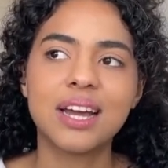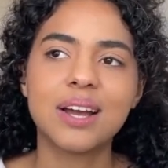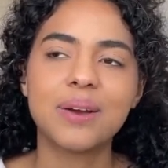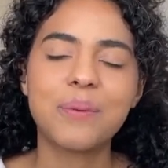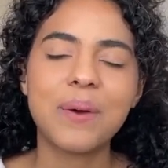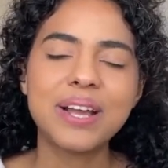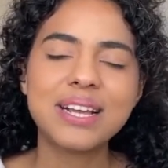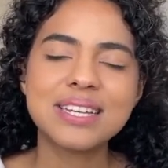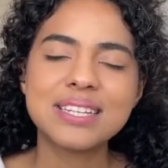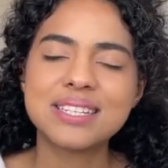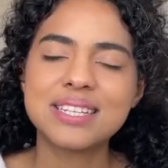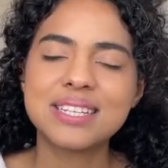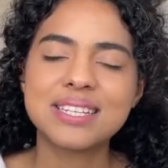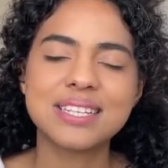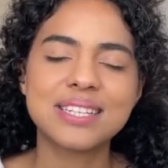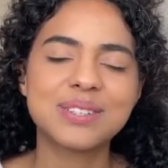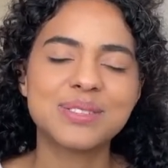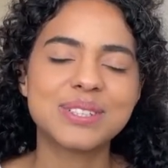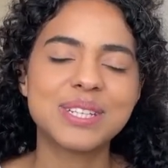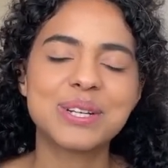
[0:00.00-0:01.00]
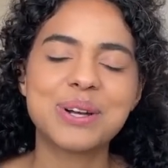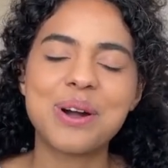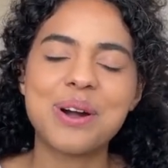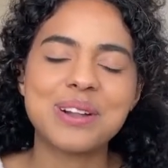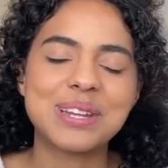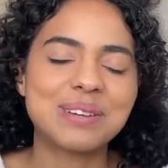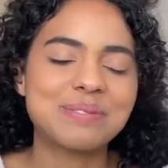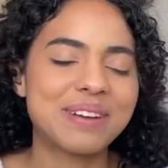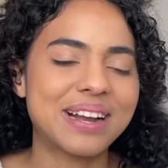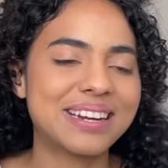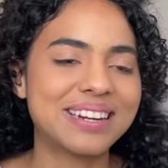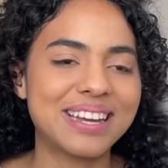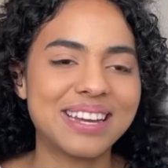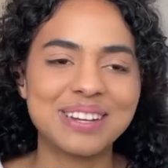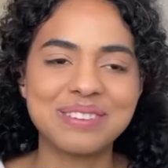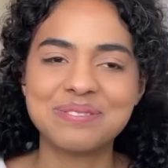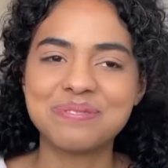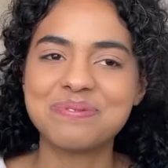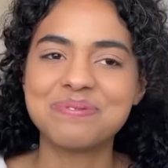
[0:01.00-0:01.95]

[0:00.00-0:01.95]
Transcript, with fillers: why is this literally calling my name?